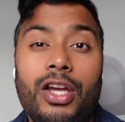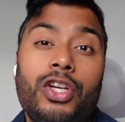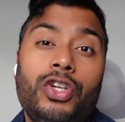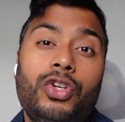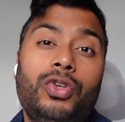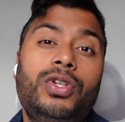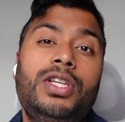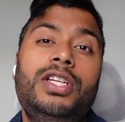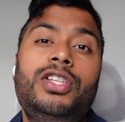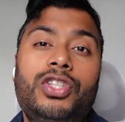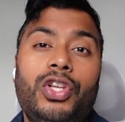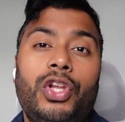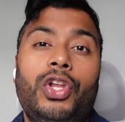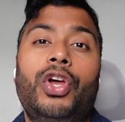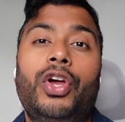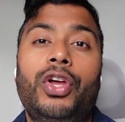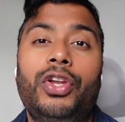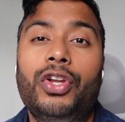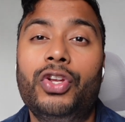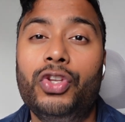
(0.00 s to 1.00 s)
you need to
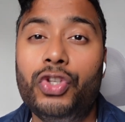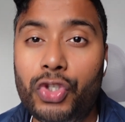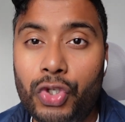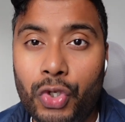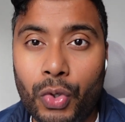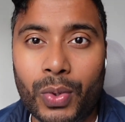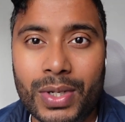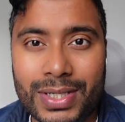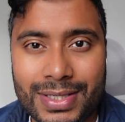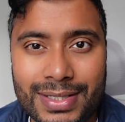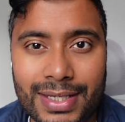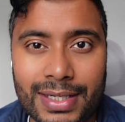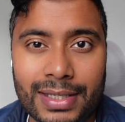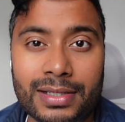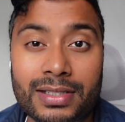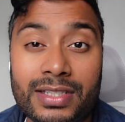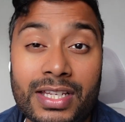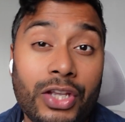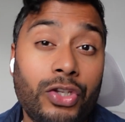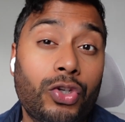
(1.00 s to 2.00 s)
learn newer
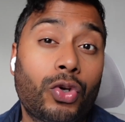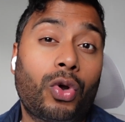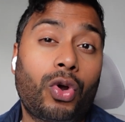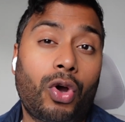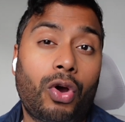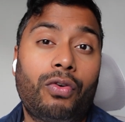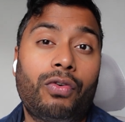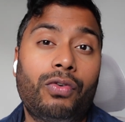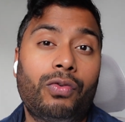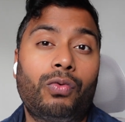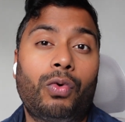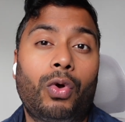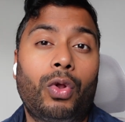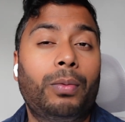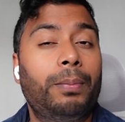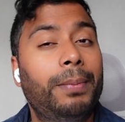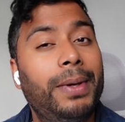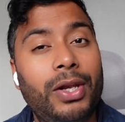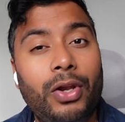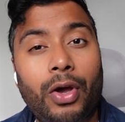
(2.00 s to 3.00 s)
skills and your current
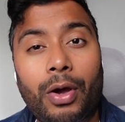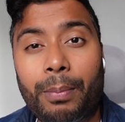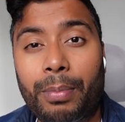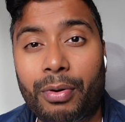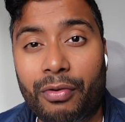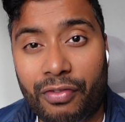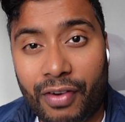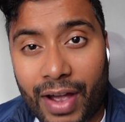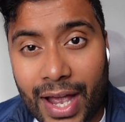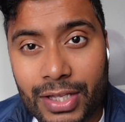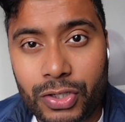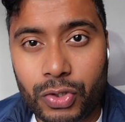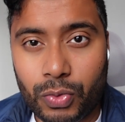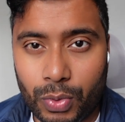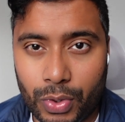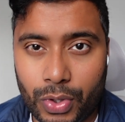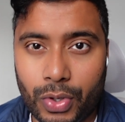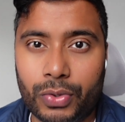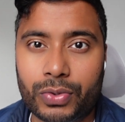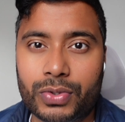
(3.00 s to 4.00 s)
role may not provide you
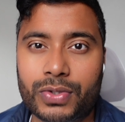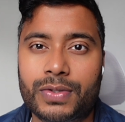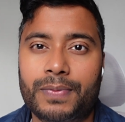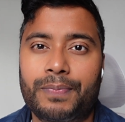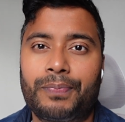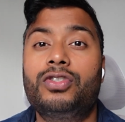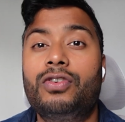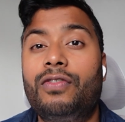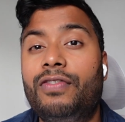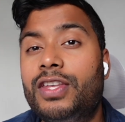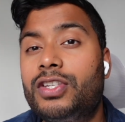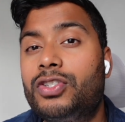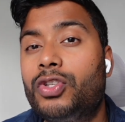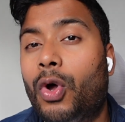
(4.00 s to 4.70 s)
with those. So if there's